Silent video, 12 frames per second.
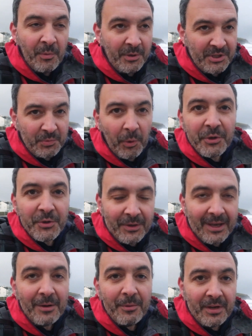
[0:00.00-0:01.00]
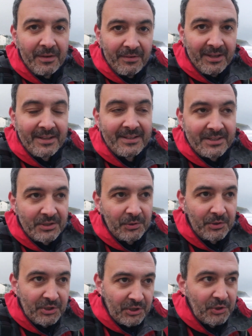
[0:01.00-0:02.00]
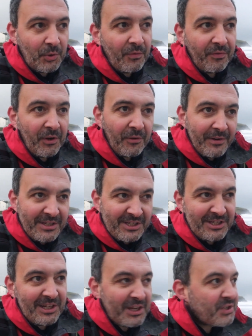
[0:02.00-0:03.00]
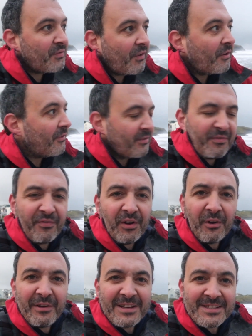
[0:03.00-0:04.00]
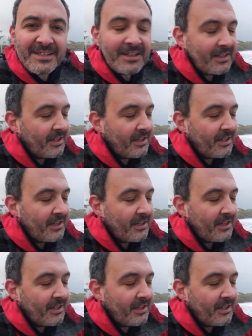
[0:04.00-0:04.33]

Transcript: which is what you get when you get these sort of snow flurries, flurries.